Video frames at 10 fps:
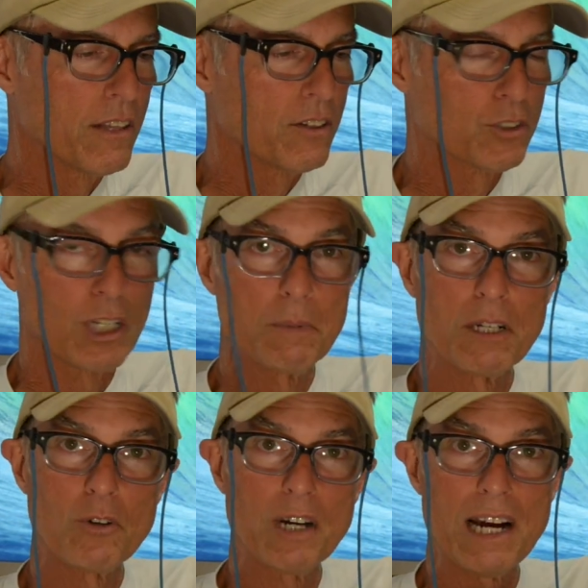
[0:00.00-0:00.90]
There's going to
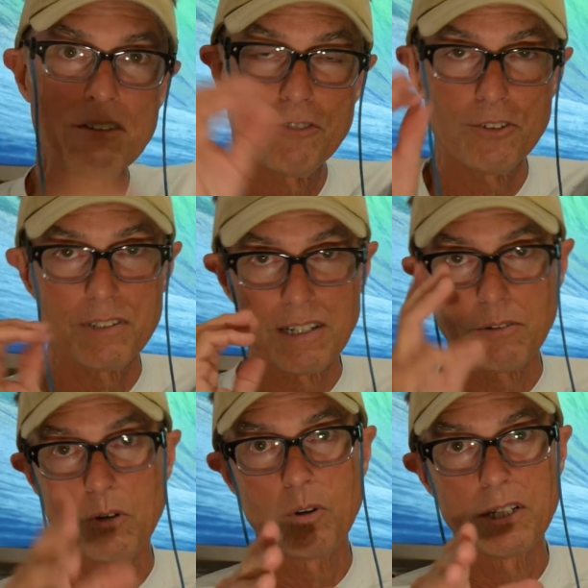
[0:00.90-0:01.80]
be a raffle.
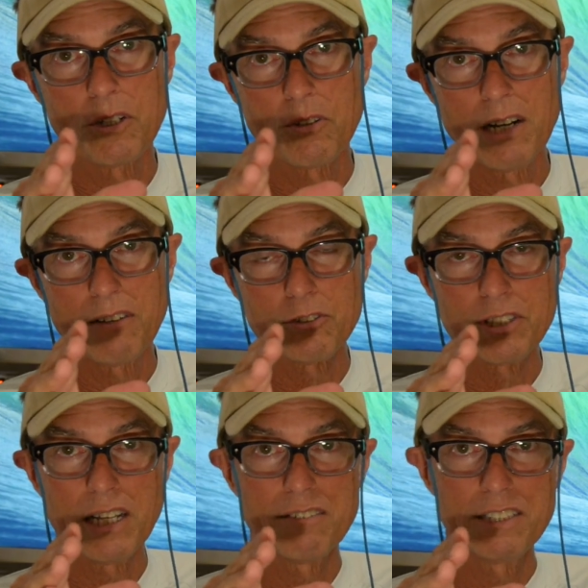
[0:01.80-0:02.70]
I'm going into
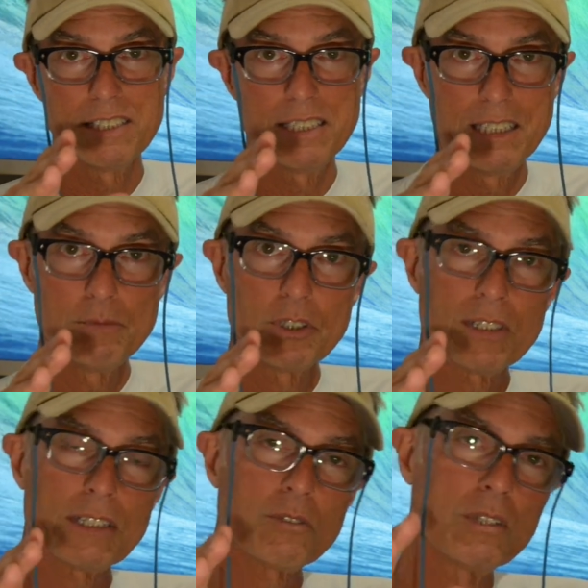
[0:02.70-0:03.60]
raffles heavy and deep
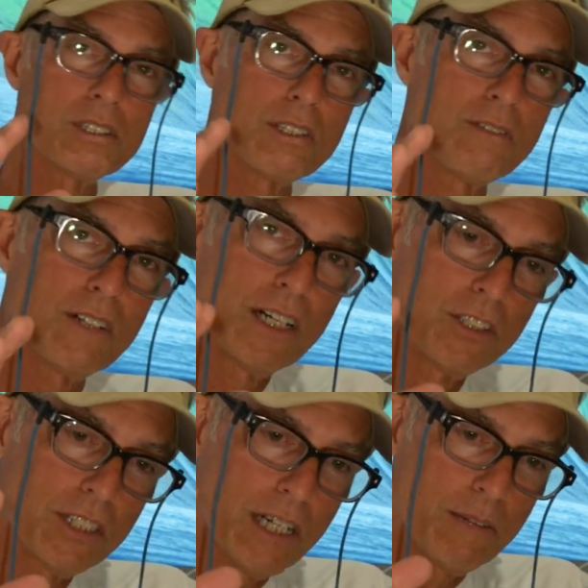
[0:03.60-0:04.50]
just like the rest of the fly
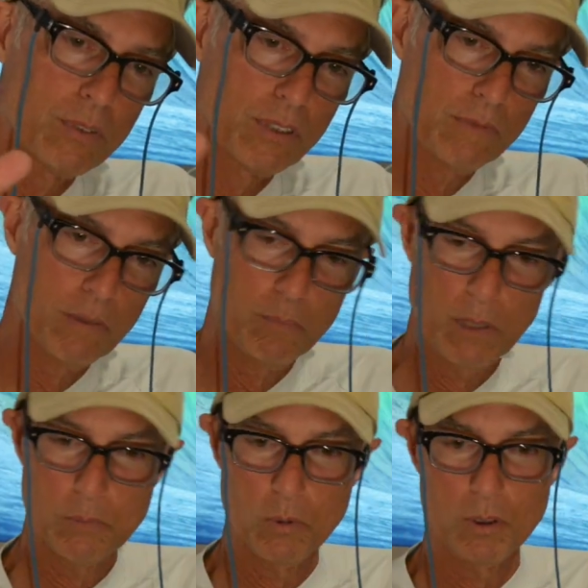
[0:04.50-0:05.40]
shops and
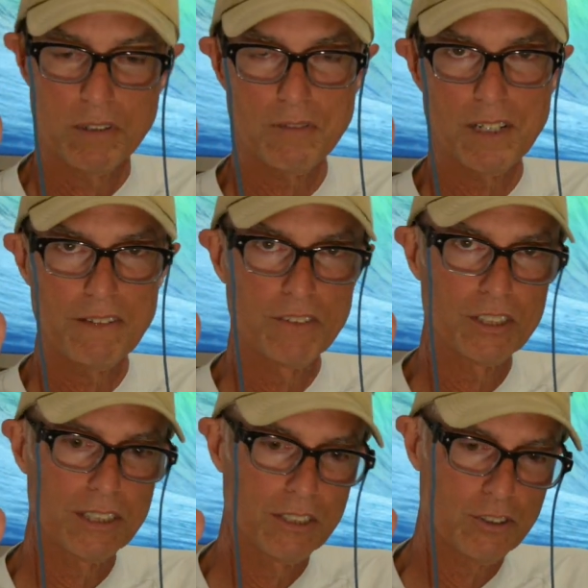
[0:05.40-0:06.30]
people in the fly
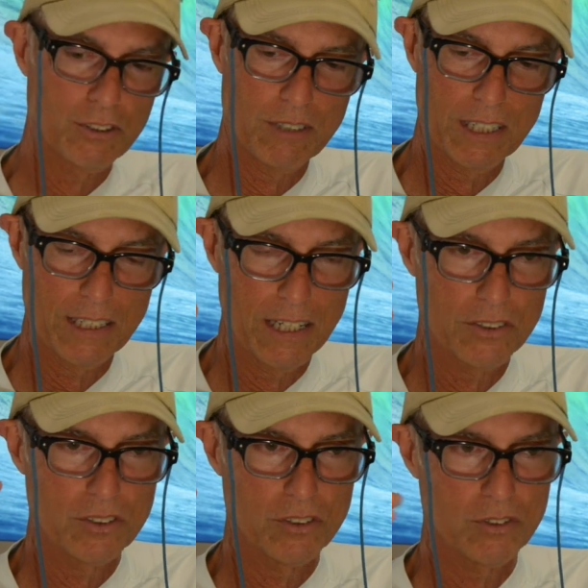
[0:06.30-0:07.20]
fishing industry right now
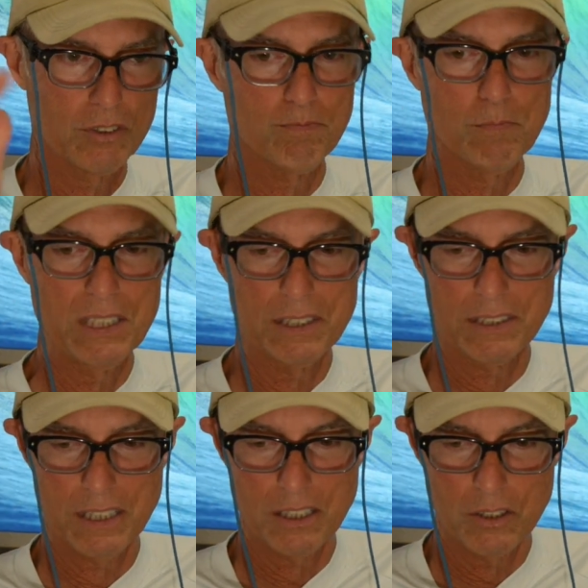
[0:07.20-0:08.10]
since you're
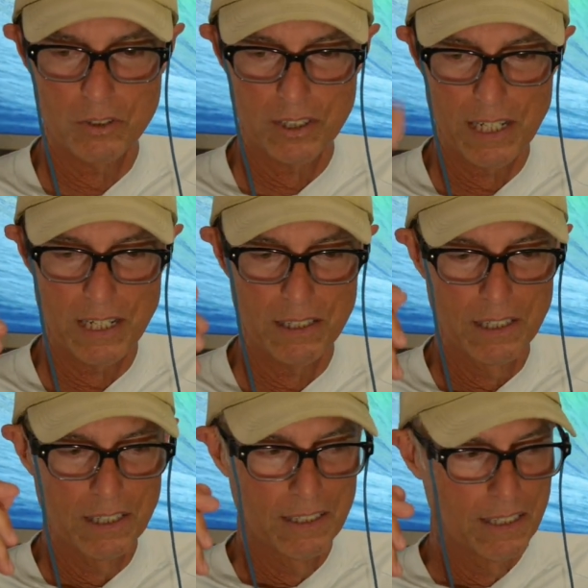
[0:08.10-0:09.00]
basically closed down.
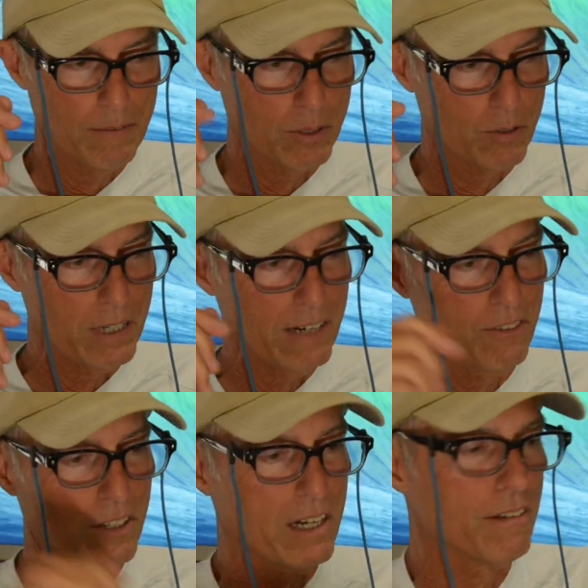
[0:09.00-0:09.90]
I'm going to
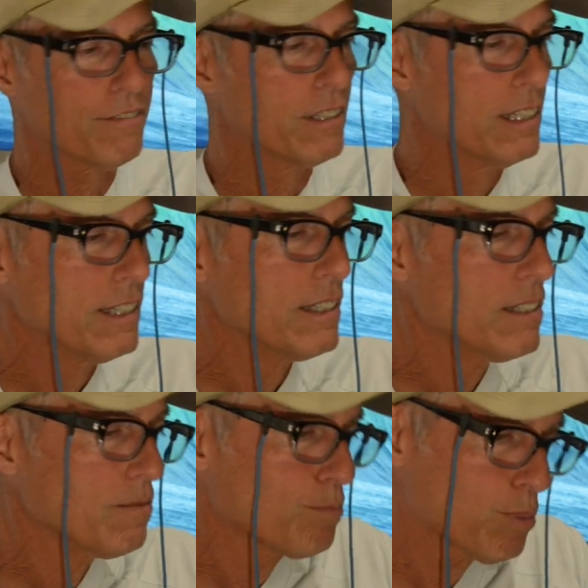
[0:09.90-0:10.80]
raffle off
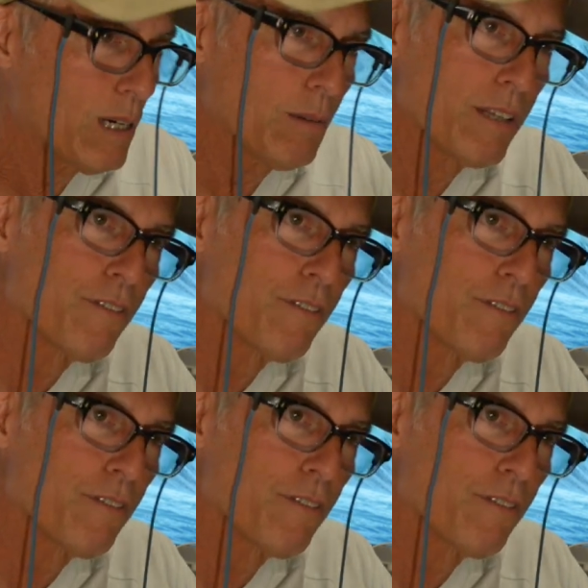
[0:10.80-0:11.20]
probably a